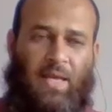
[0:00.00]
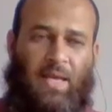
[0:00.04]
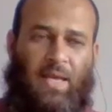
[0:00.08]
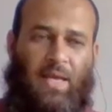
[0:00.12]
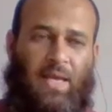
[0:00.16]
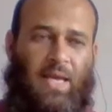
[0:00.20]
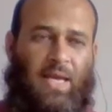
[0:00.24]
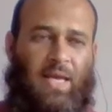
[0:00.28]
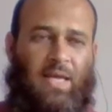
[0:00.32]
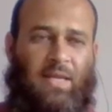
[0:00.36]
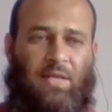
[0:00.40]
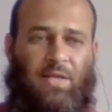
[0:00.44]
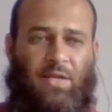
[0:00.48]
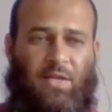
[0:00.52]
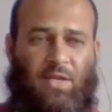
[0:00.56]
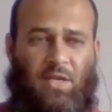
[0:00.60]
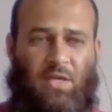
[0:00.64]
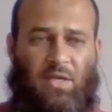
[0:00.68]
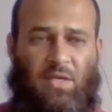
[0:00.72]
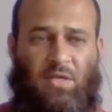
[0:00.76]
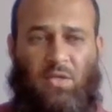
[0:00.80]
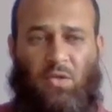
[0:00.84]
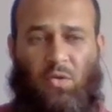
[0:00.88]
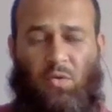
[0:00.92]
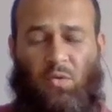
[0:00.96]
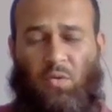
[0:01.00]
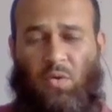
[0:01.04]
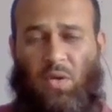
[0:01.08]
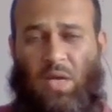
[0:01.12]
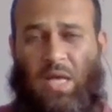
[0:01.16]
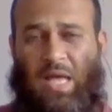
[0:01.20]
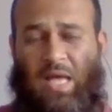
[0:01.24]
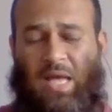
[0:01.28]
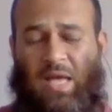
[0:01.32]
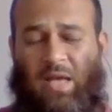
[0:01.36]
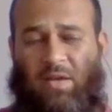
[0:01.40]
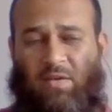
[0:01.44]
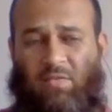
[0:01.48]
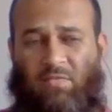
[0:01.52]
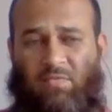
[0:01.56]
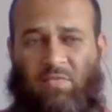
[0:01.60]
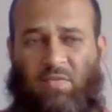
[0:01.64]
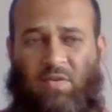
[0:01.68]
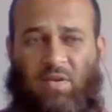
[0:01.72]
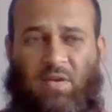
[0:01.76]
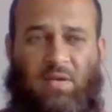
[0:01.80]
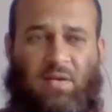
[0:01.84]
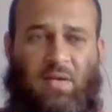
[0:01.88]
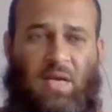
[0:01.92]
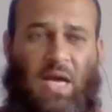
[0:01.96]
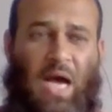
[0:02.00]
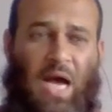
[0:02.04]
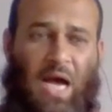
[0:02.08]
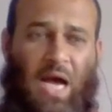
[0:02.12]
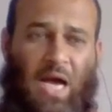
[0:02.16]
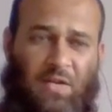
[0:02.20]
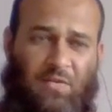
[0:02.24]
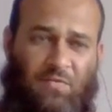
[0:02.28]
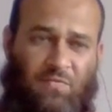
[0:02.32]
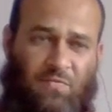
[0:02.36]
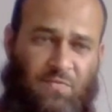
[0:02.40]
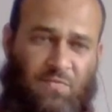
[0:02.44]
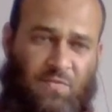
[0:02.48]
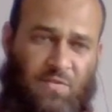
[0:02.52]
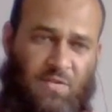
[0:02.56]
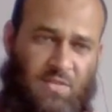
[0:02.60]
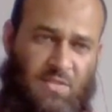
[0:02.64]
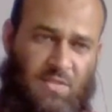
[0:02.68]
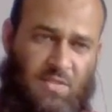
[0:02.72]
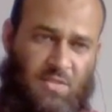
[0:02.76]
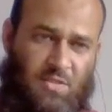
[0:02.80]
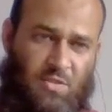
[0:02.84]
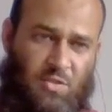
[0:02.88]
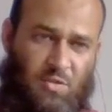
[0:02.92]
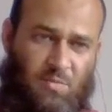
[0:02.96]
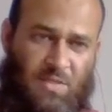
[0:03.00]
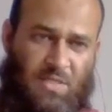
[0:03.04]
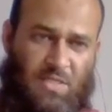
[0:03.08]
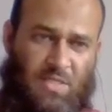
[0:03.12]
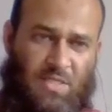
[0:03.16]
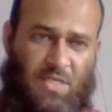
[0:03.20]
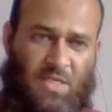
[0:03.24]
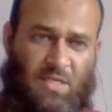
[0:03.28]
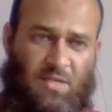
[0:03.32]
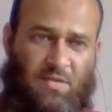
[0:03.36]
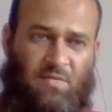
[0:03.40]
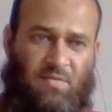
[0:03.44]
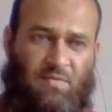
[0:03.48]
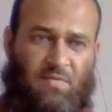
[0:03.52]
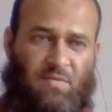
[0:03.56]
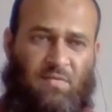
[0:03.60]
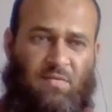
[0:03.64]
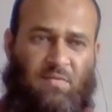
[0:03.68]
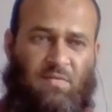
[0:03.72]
And here you have art fun to be done.